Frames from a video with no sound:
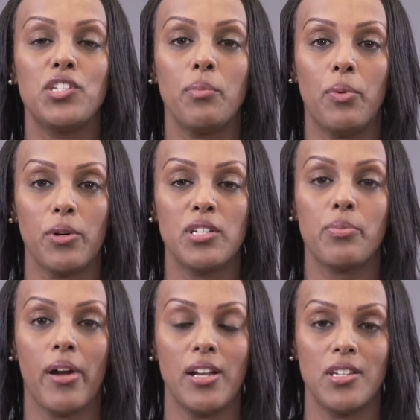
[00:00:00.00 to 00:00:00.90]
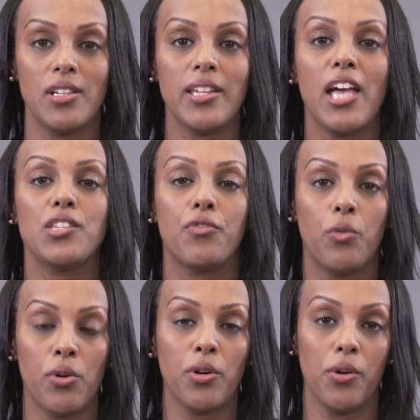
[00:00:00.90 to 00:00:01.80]
Supports project has
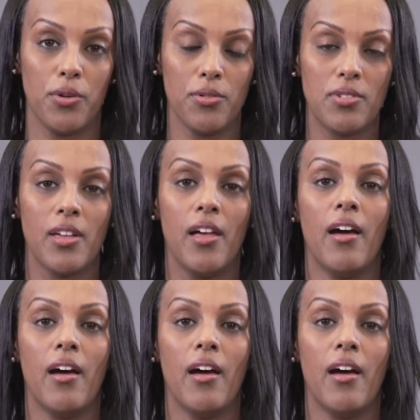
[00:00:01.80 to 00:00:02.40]
4 goals.